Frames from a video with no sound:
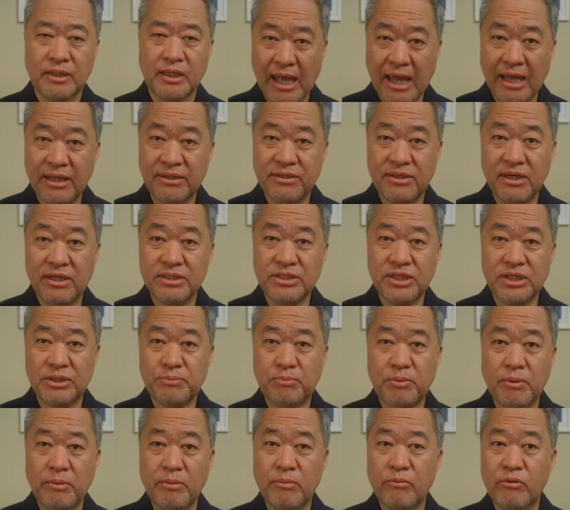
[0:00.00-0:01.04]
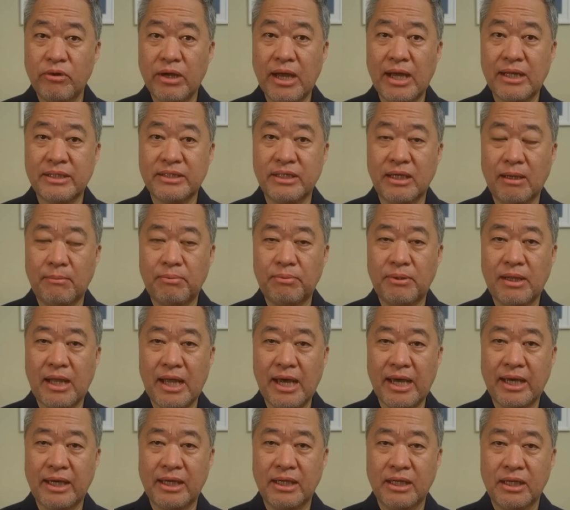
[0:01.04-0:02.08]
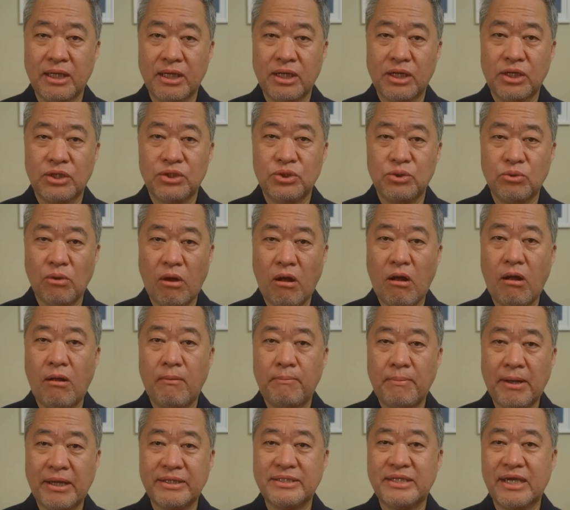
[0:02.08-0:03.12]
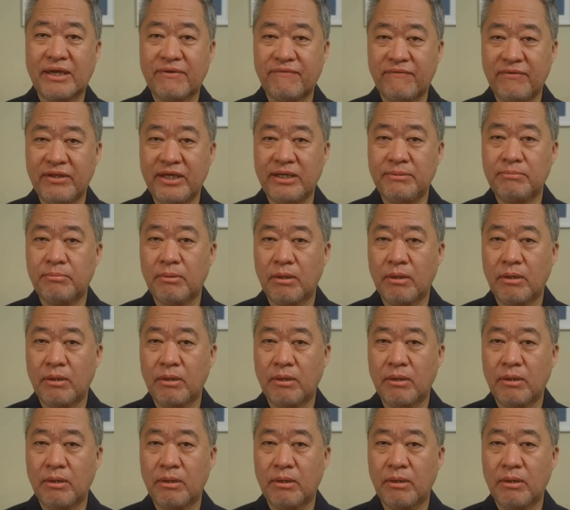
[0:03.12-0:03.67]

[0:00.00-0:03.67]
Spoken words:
And does this premium reality apply to all Patek Philippe